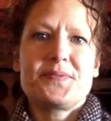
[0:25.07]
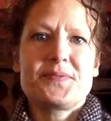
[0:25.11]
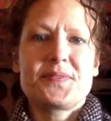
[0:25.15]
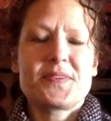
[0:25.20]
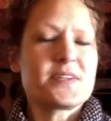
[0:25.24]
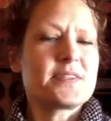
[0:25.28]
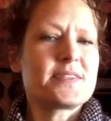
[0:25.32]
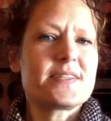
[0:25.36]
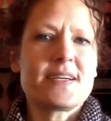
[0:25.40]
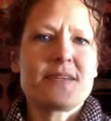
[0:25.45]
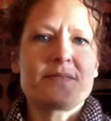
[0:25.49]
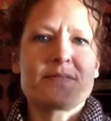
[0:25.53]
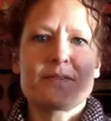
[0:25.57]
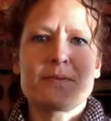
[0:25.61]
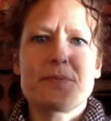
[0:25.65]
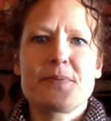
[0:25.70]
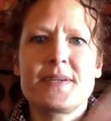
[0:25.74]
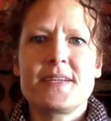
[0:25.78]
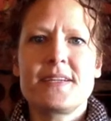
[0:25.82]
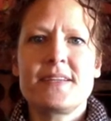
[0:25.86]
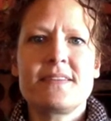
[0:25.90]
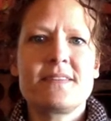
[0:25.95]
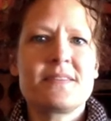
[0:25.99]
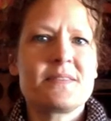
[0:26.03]
third times will
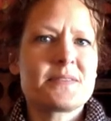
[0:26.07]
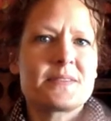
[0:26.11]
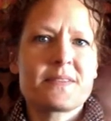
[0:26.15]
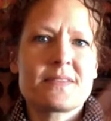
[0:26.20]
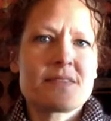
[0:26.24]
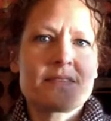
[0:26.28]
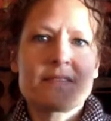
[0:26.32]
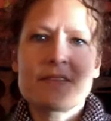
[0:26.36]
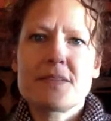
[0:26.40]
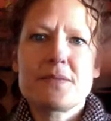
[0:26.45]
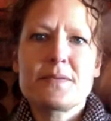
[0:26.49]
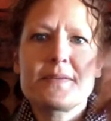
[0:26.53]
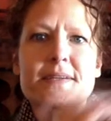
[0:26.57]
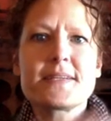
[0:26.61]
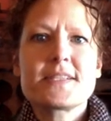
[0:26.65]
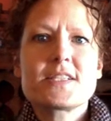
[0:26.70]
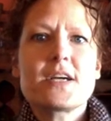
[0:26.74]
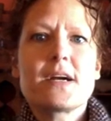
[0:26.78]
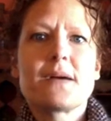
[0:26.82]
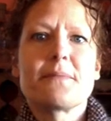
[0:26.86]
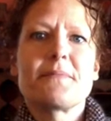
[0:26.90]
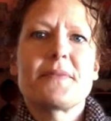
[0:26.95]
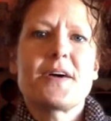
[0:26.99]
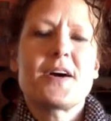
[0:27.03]
be a
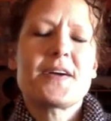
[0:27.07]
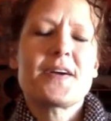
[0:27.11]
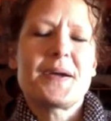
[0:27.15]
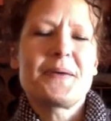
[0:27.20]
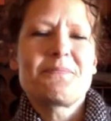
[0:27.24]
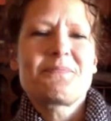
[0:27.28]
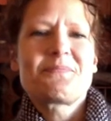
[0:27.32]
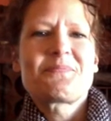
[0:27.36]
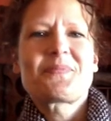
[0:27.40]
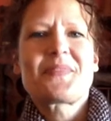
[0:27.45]
charm. Okay.